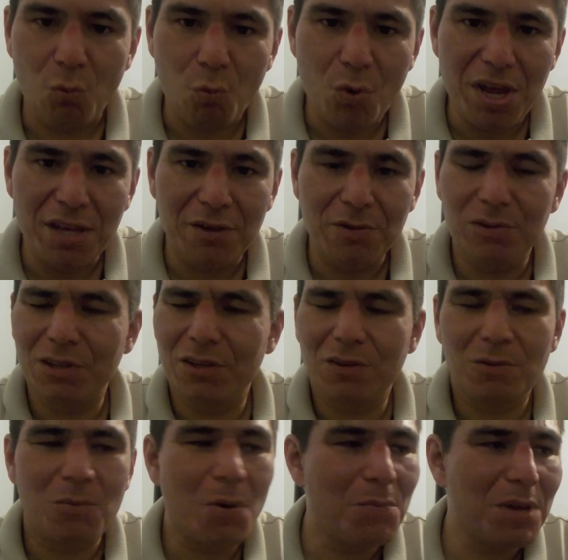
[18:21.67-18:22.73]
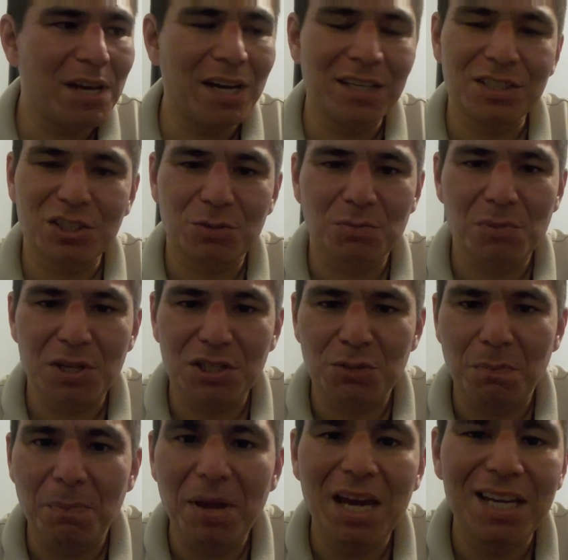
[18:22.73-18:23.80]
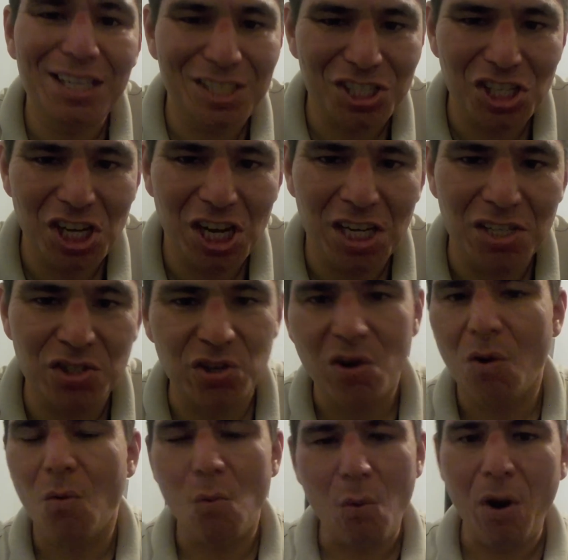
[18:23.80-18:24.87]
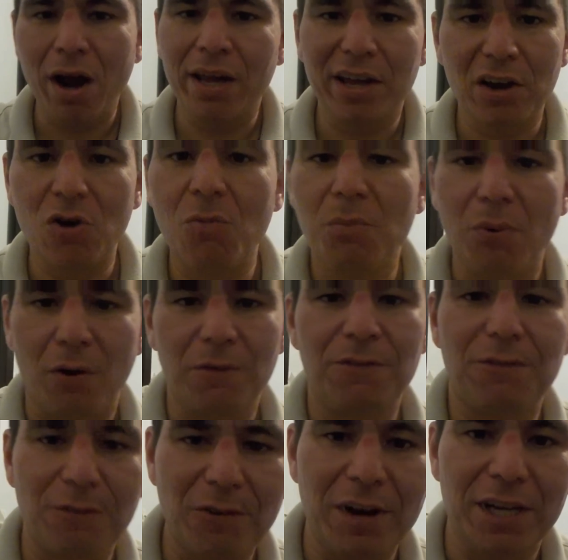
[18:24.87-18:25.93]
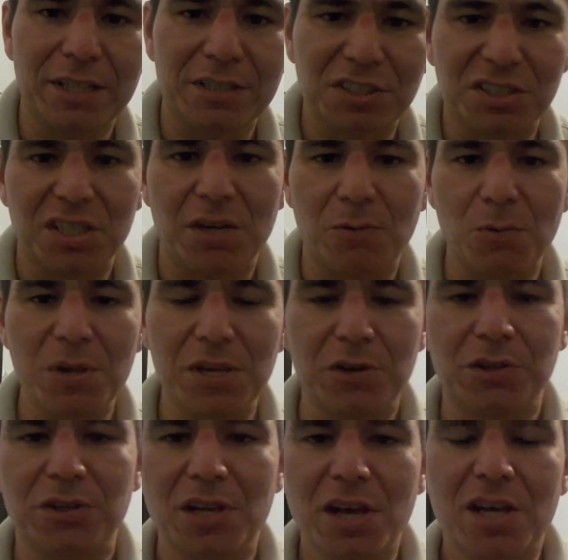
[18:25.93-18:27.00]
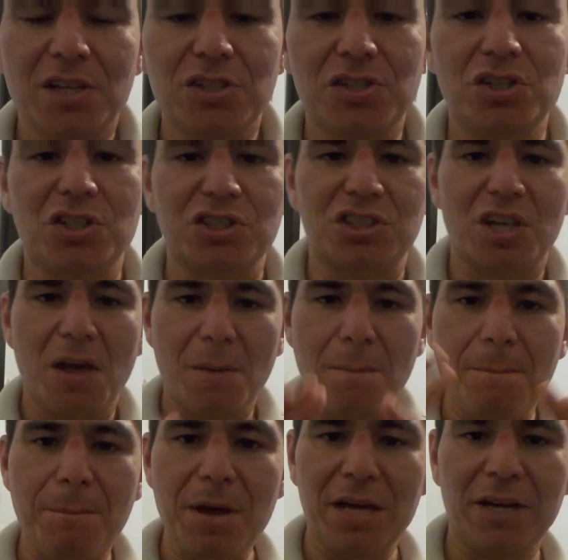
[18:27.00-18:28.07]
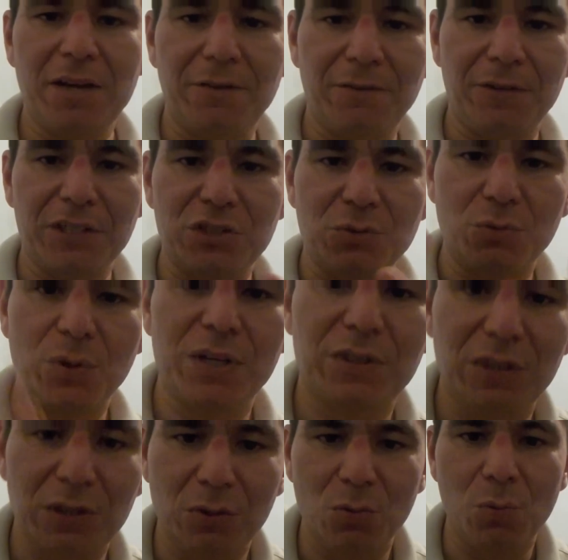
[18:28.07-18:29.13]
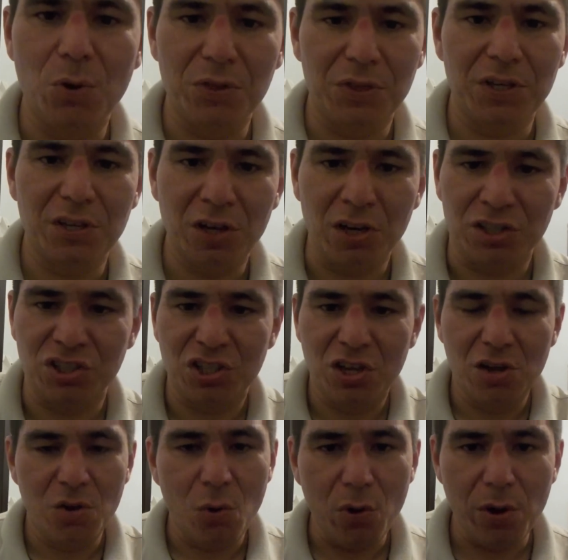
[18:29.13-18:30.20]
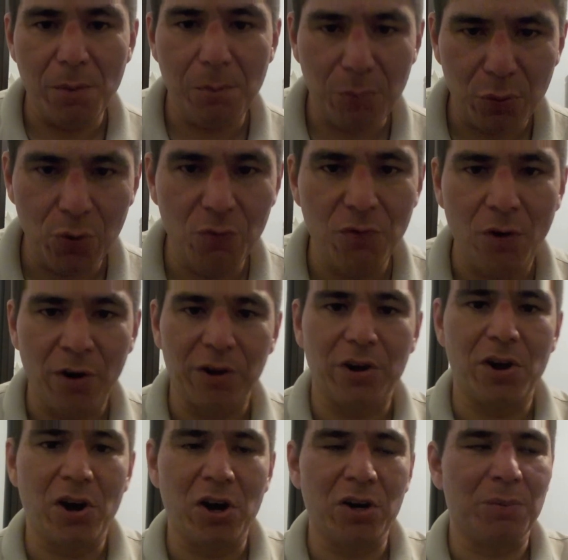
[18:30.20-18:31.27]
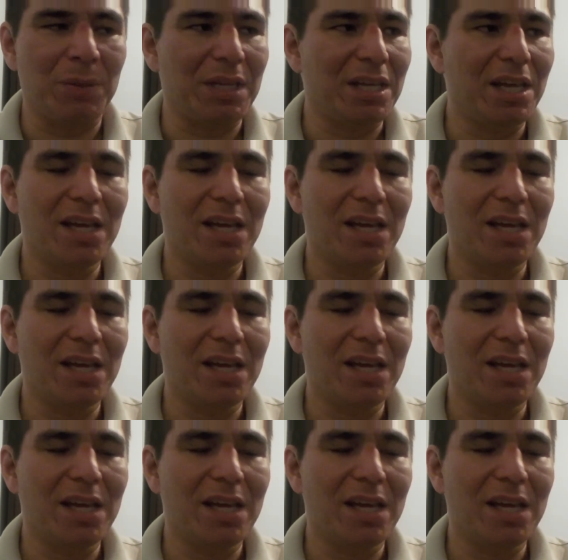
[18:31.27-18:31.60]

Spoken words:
weak, you know, what we got is penny change. Why help our friends that we could just benefits within us, improve our economy?